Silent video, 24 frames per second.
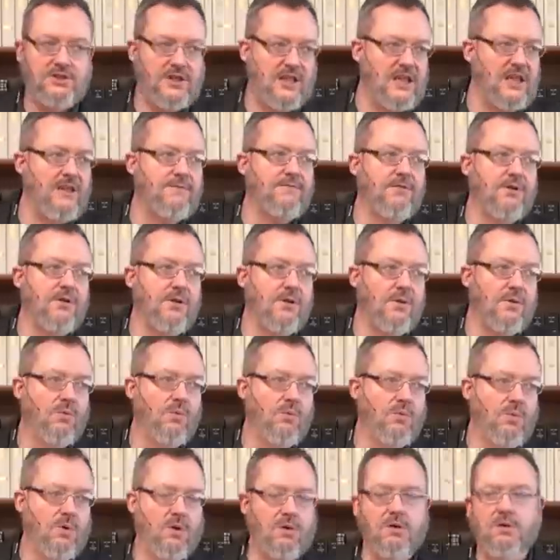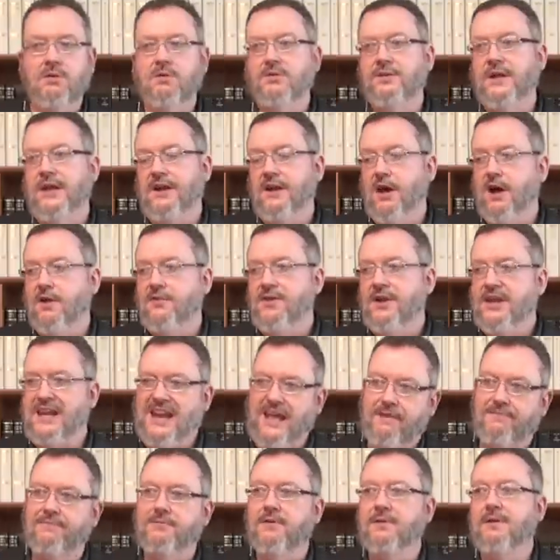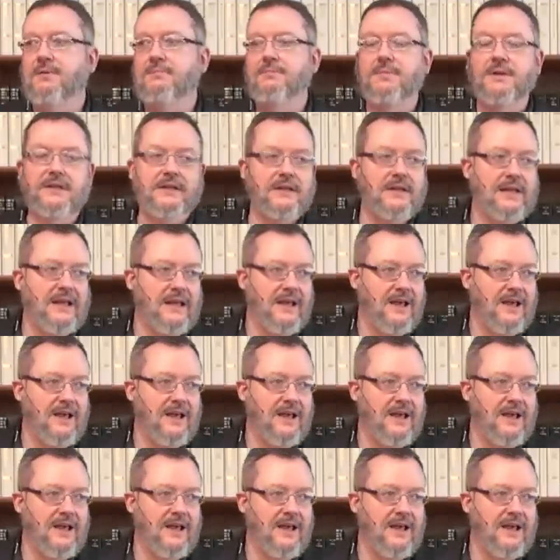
evil world and all the Nephilim and